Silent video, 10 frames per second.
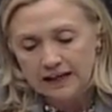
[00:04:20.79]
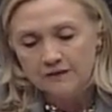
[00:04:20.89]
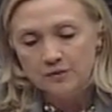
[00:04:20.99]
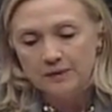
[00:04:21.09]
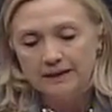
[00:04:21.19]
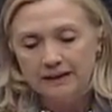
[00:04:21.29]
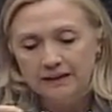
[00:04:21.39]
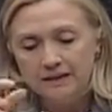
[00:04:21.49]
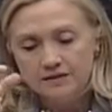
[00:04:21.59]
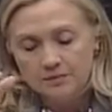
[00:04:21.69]
government
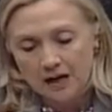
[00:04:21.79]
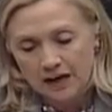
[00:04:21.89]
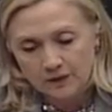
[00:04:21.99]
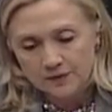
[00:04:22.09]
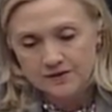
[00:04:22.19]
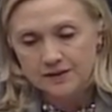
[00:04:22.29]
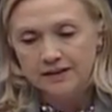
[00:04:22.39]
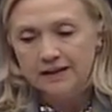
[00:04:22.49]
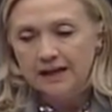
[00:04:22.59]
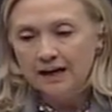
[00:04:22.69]
in a
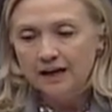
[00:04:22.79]
democracy